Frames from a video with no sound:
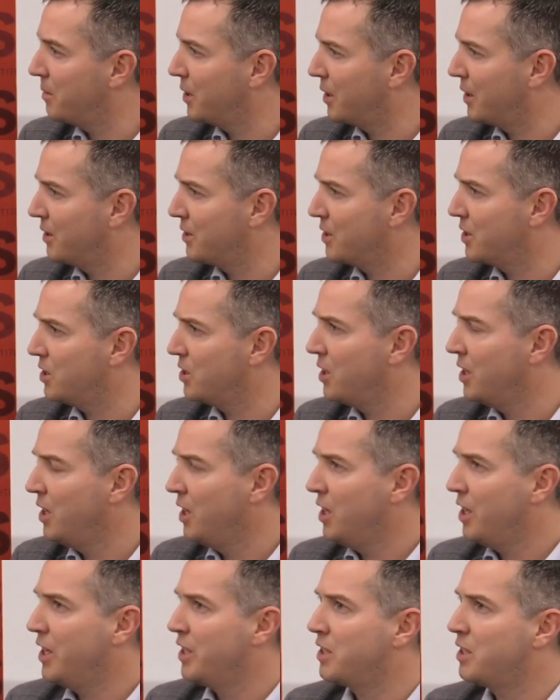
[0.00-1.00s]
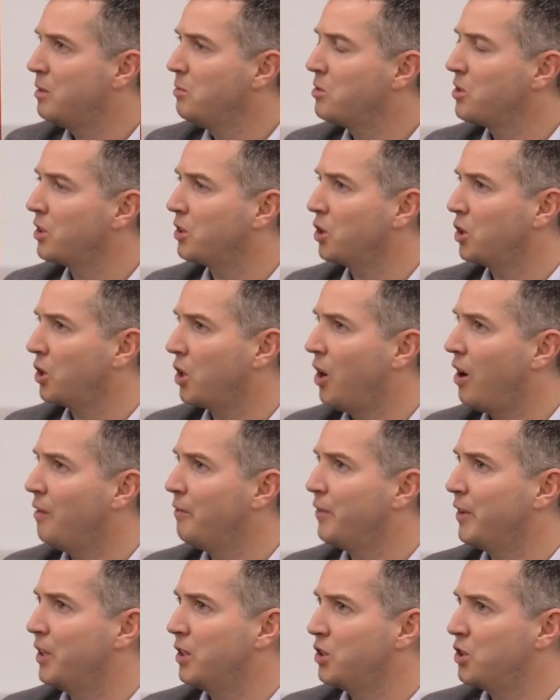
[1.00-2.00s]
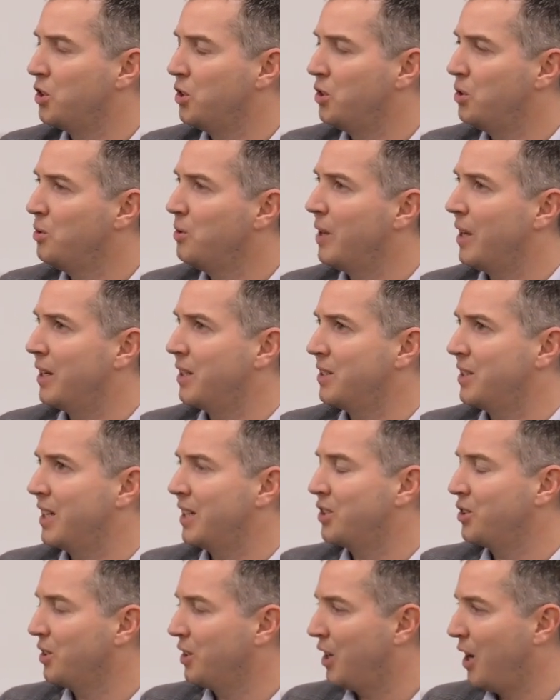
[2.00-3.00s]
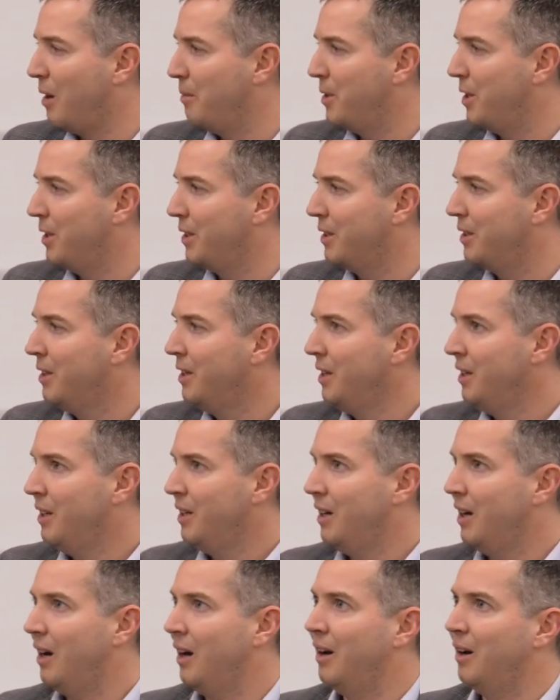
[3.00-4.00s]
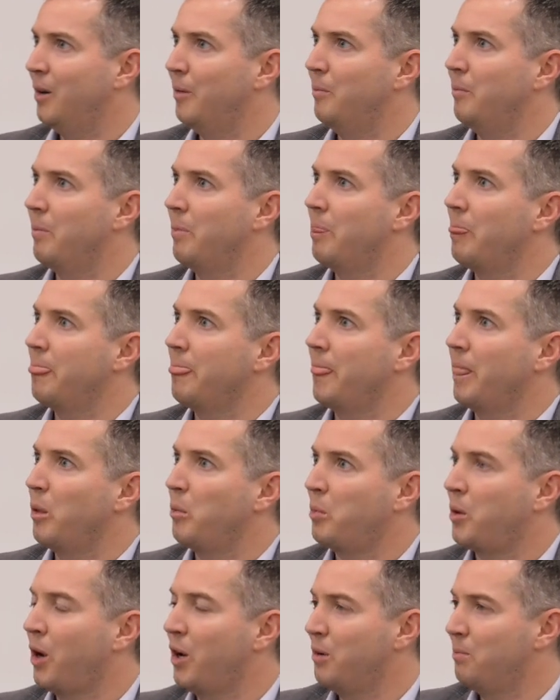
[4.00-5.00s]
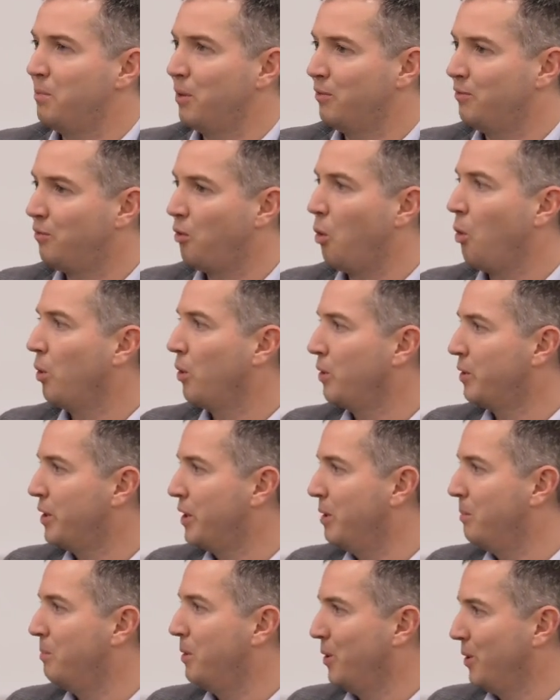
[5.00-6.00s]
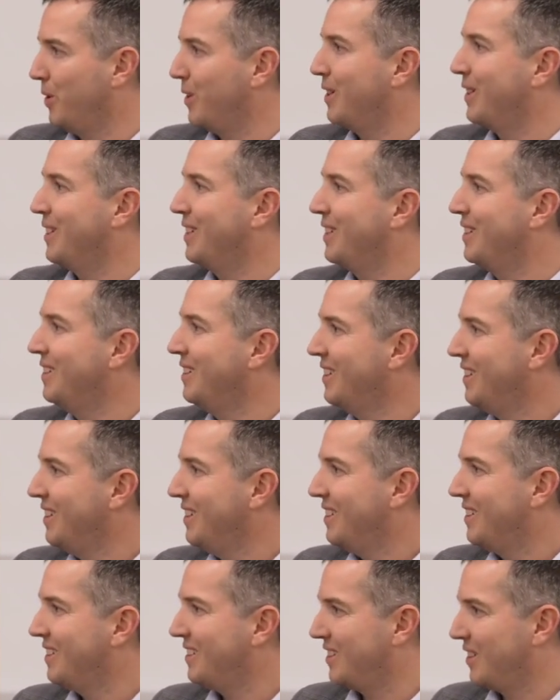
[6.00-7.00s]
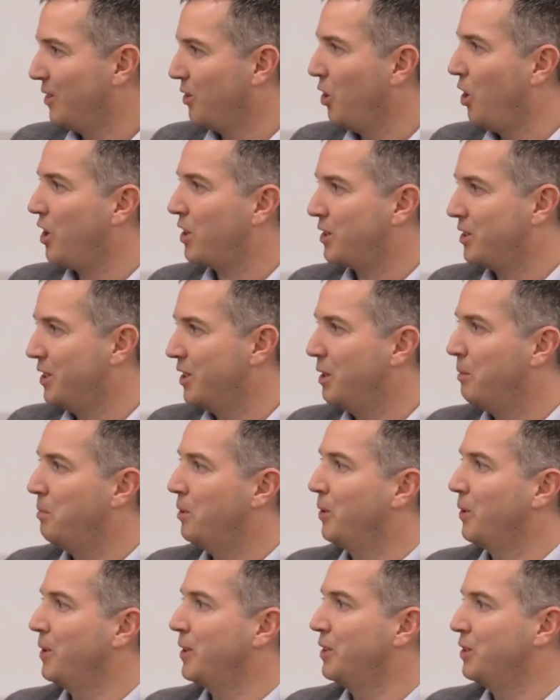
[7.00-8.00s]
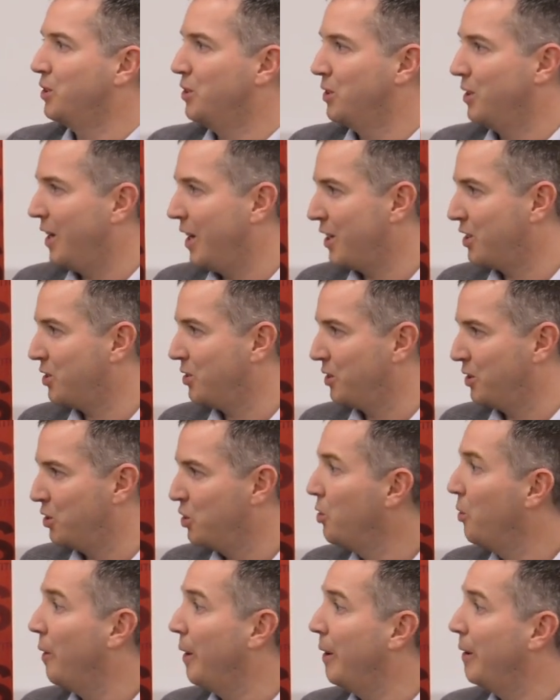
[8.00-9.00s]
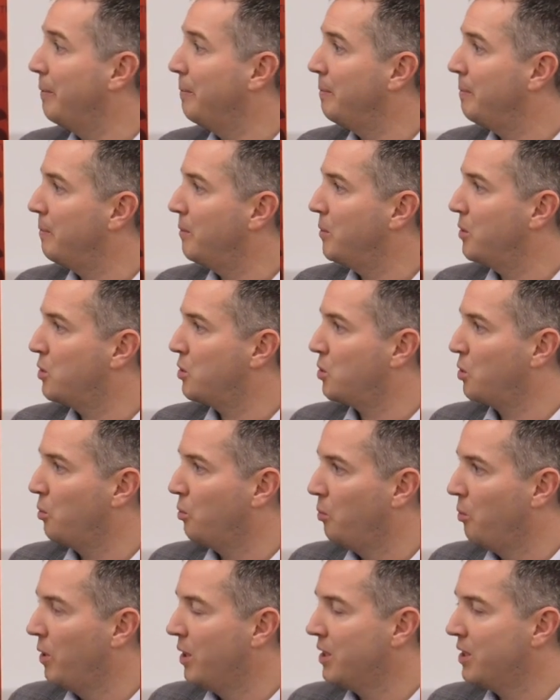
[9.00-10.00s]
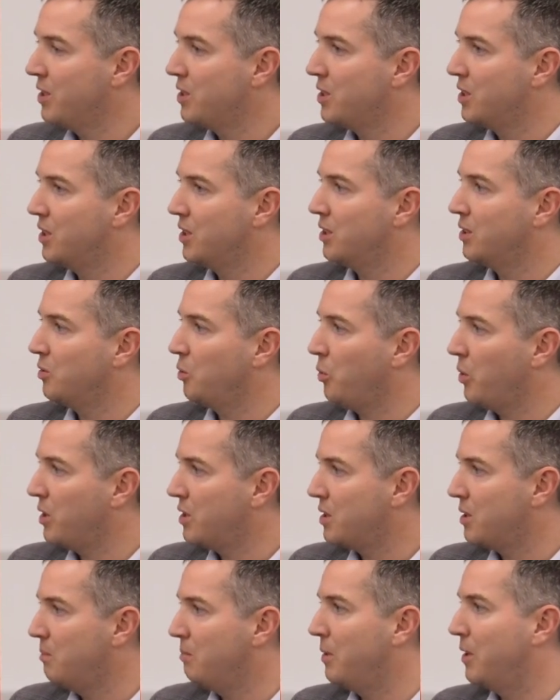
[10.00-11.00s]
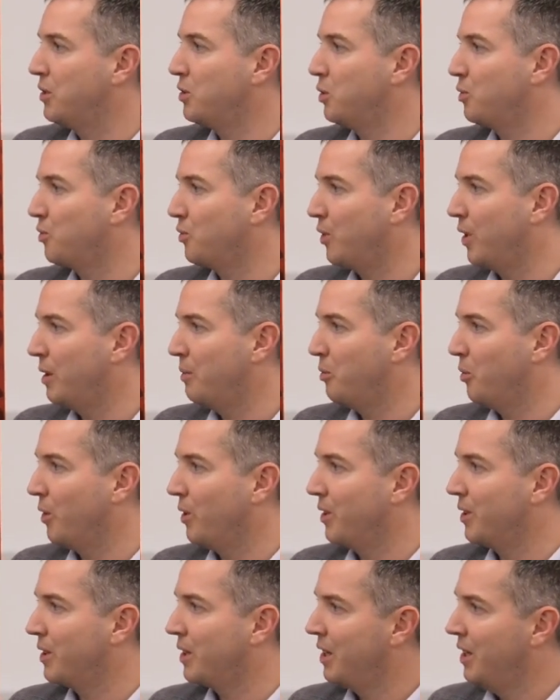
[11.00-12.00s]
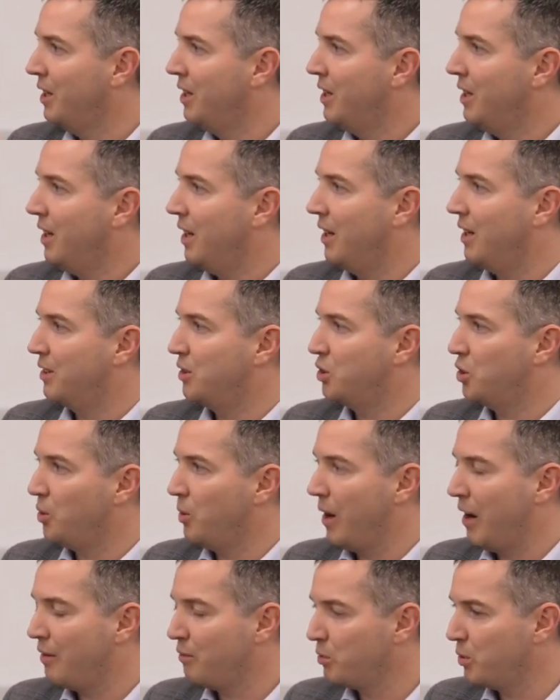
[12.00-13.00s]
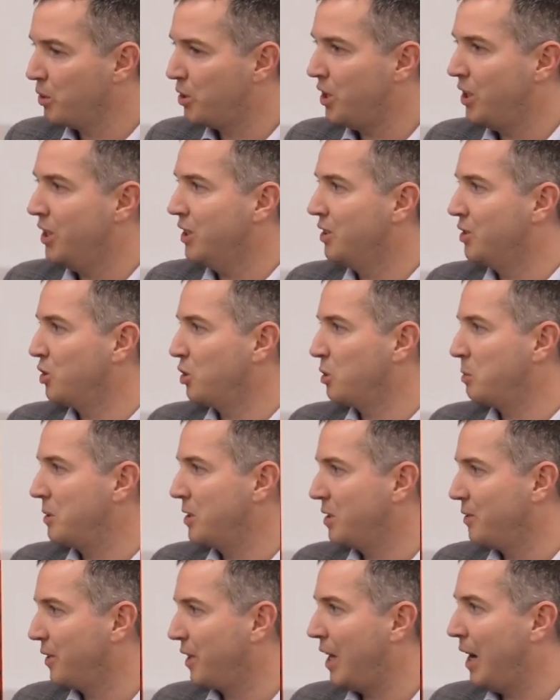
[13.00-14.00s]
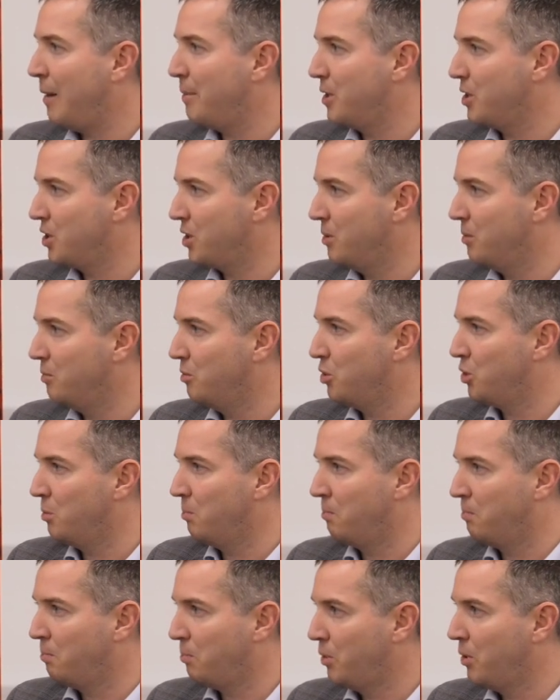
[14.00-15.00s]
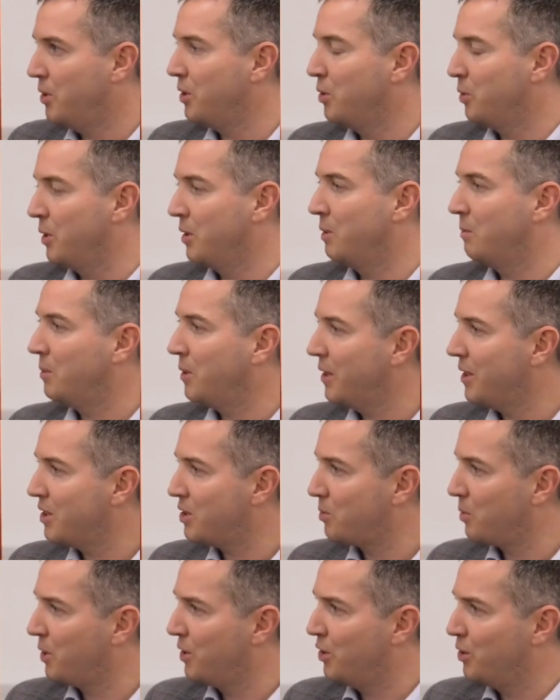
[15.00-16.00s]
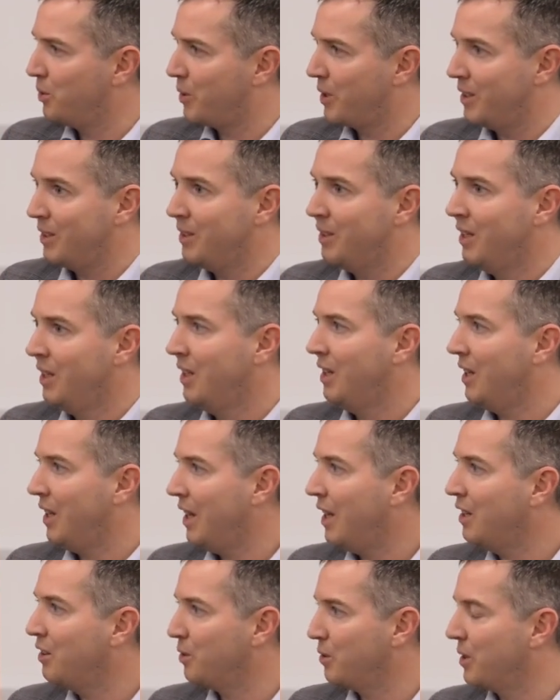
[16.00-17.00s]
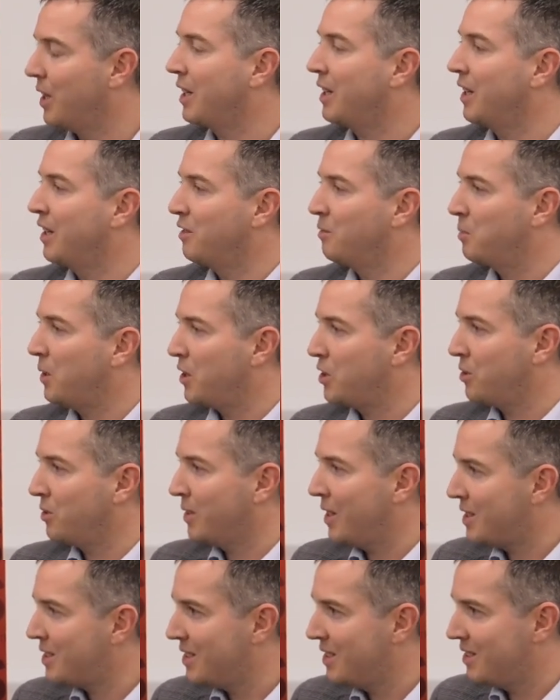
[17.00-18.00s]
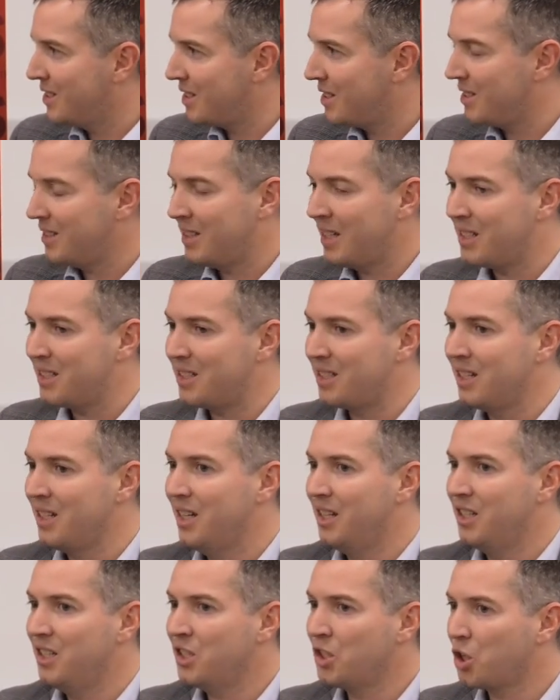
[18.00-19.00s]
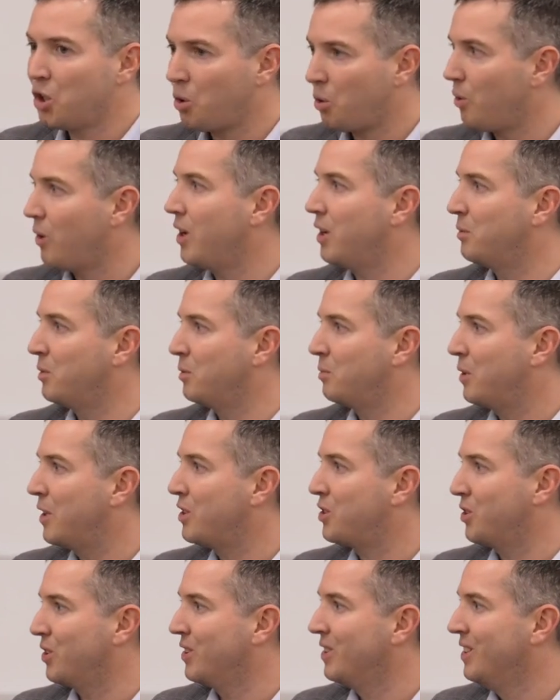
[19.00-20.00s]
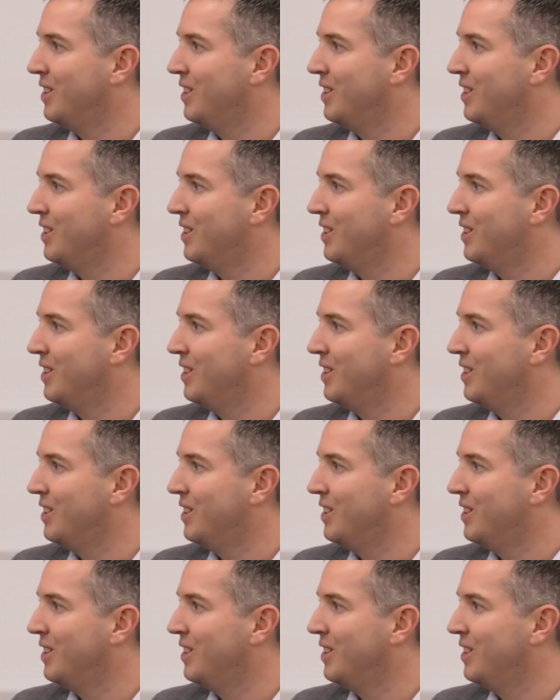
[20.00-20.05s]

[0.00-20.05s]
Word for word: Because it seems like the confidence to do that is actually coming kind of before the locked-in ability to actually do it. Right. So what is the mental framework? Do you have routines or specific habits to put you in the place where you can handle that kind of pressure? That's incredible pressure.